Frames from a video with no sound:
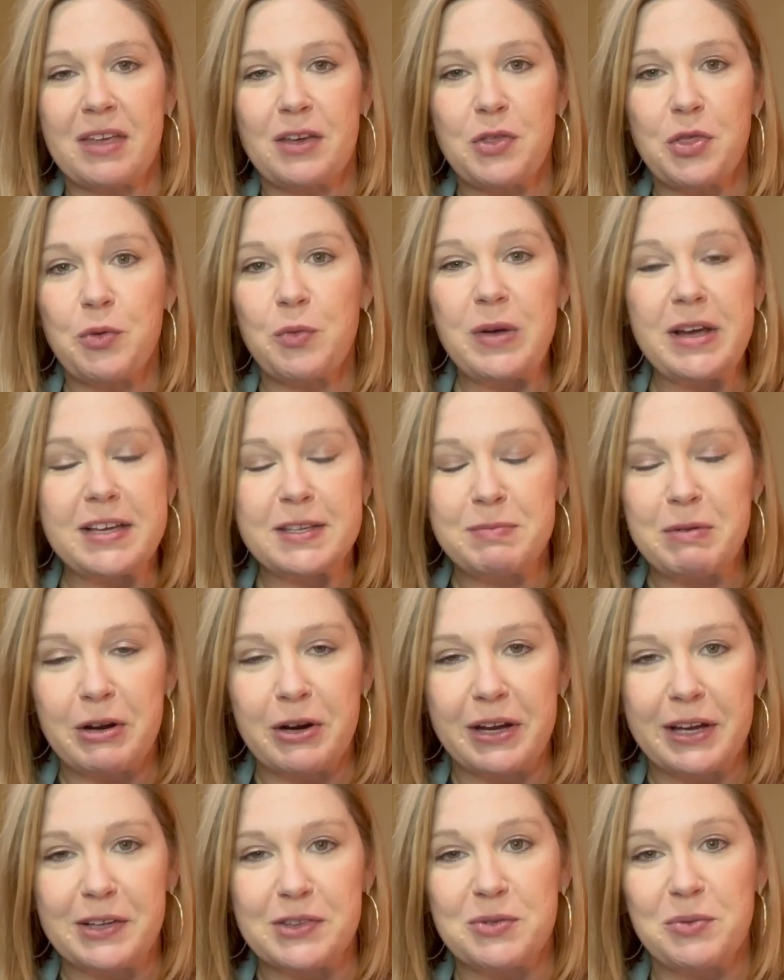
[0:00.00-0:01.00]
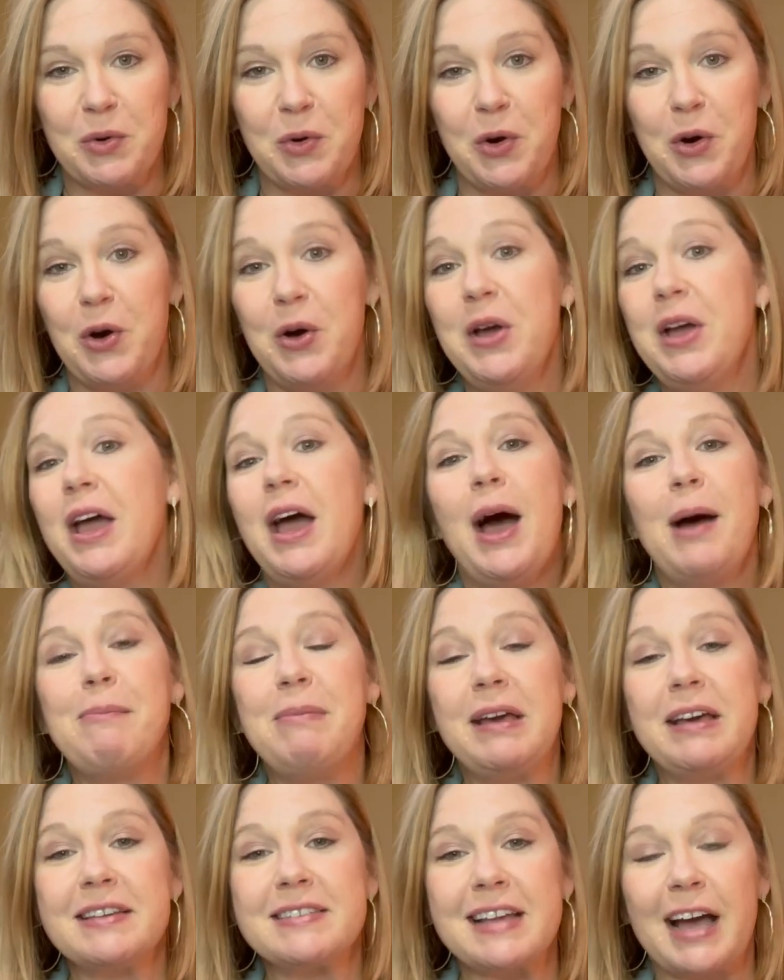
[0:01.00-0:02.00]
experience rule
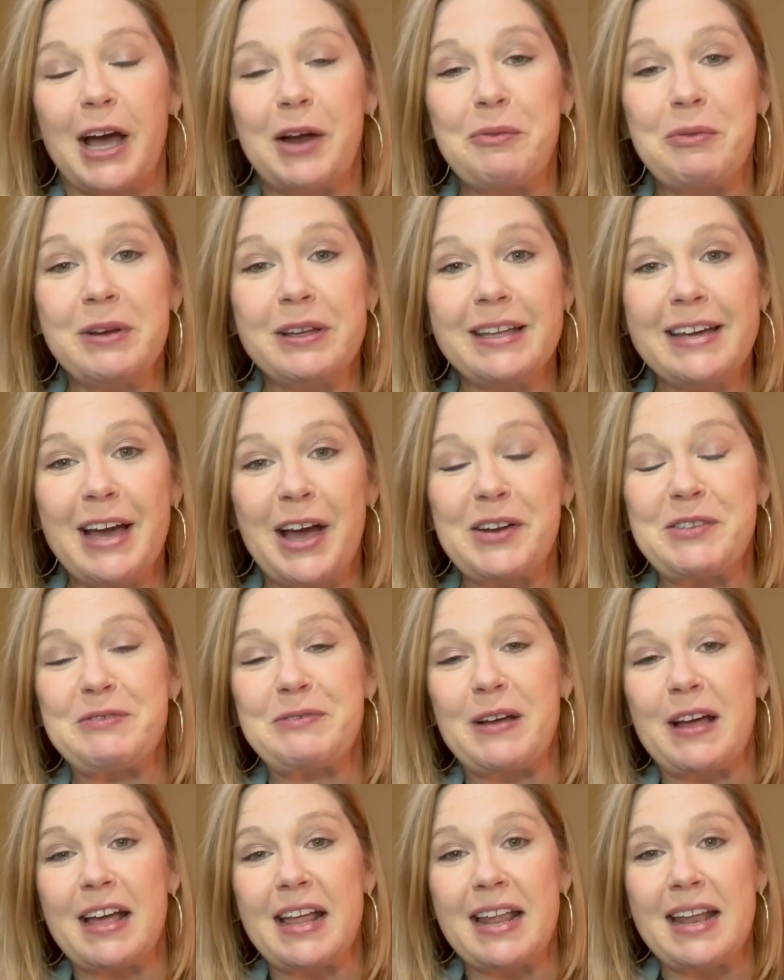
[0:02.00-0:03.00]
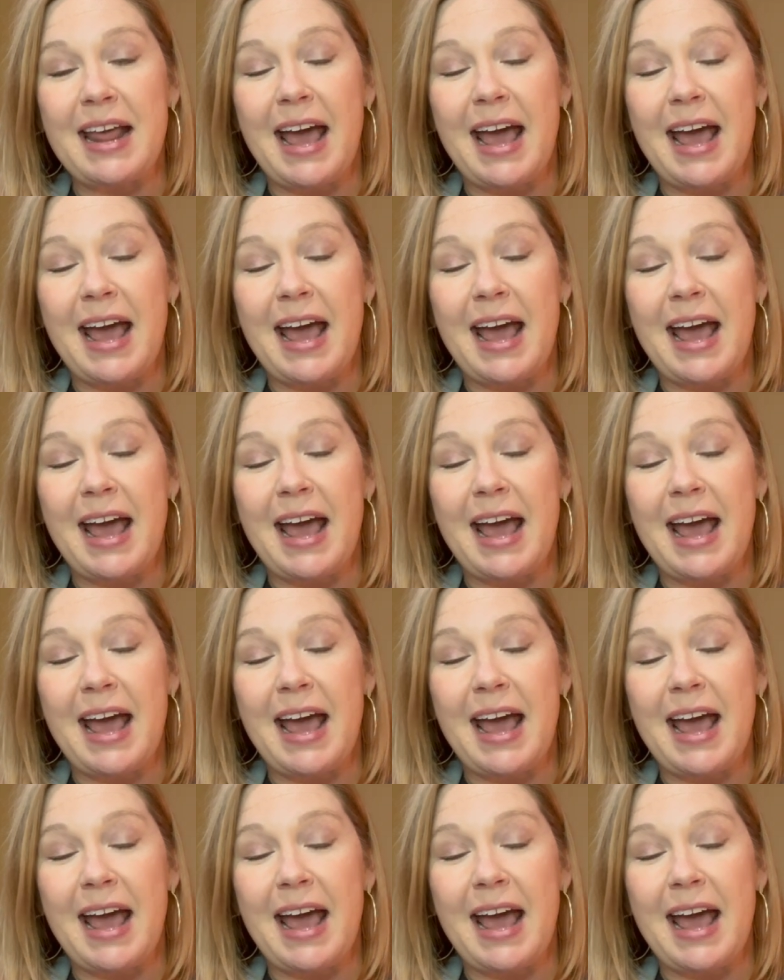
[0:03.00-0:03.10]
because I really had fun